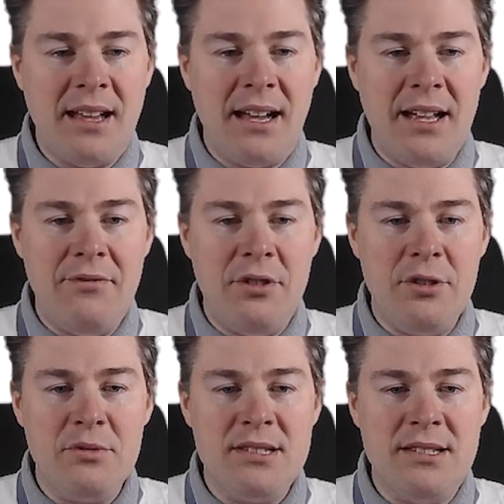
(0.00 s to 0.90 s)

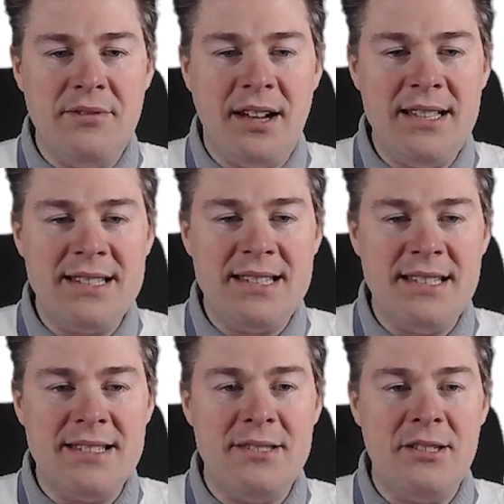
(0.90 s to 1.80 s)
iPhones
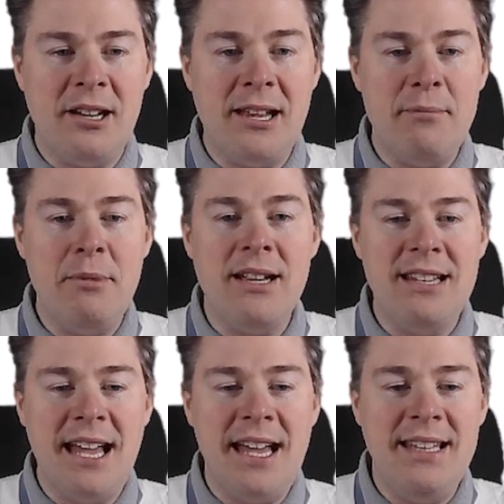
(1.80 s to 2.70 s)
devices
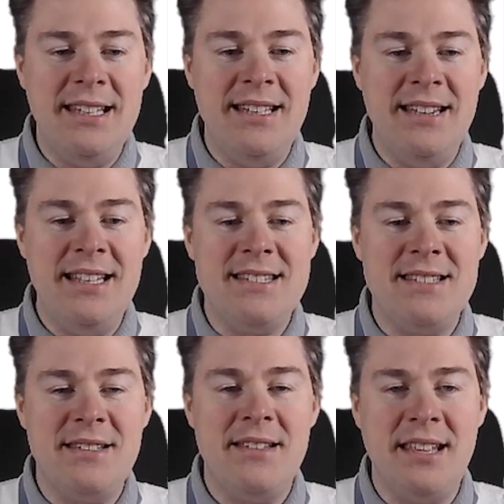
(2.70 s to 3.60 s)
dynamically added,
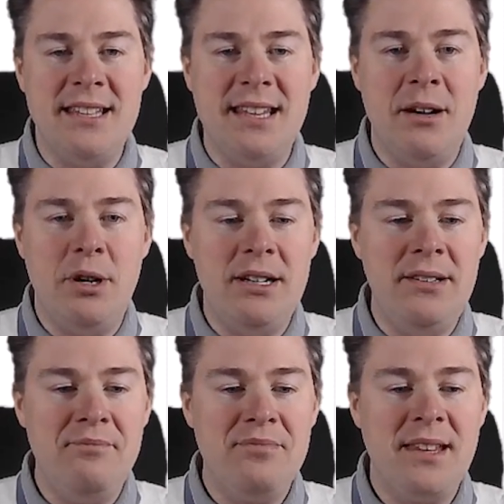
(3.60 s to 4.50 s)
let's take that
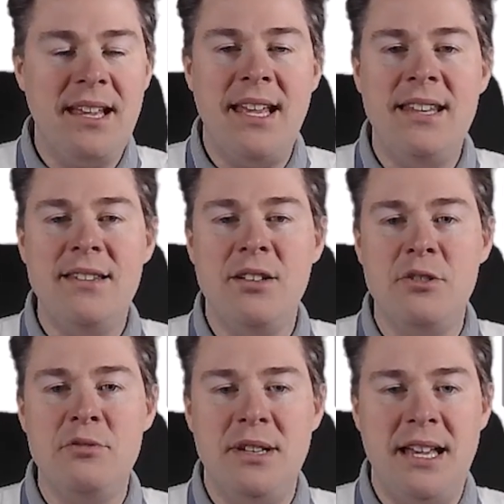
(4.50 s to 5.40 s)
one and
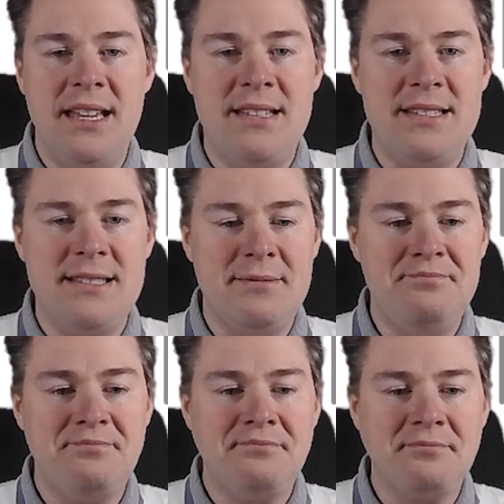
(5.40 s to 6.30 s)
go next.
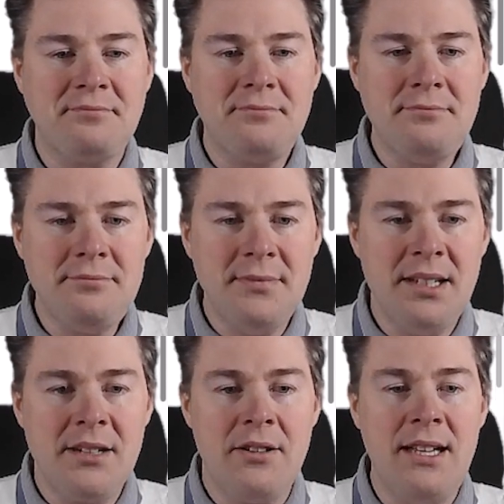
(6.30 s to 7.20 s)

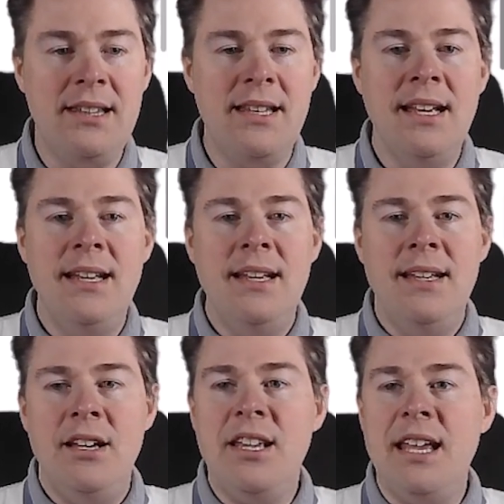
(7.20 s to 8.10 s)
Great.
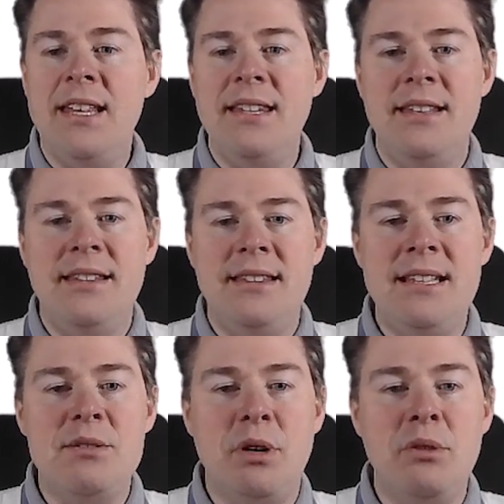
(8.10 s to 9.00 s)
Again,
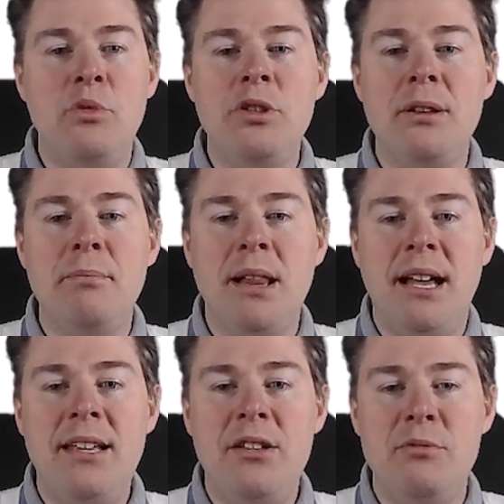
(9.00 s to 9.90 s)
this one won't
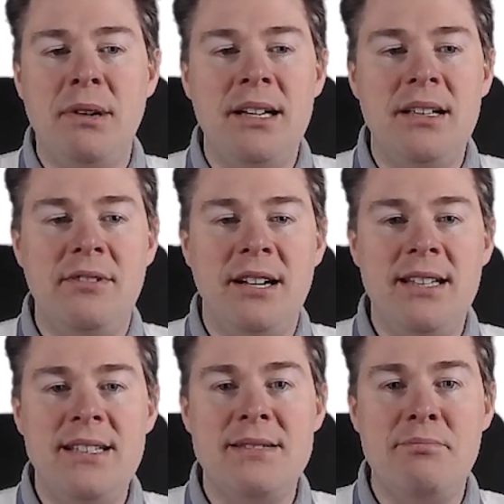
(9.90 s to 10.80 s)
apply to my
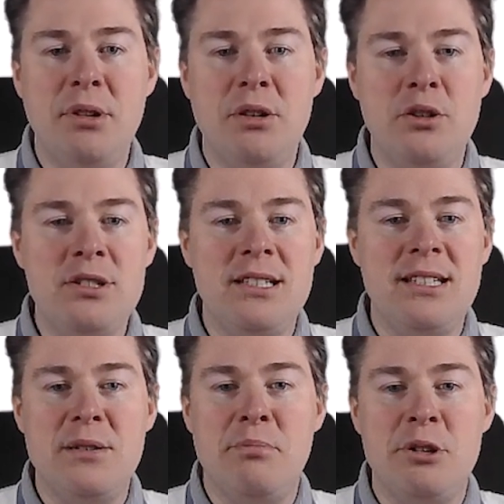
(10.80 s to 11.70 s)
device because
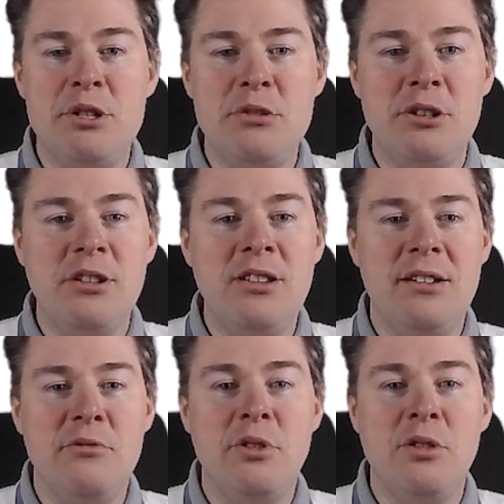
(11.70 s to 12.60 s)
it's a personal
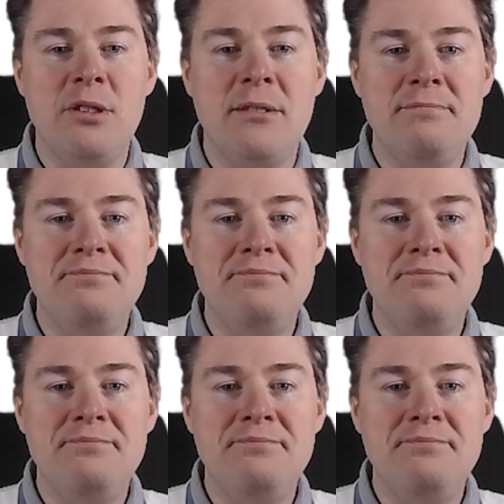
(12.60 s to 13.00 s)
enrolled.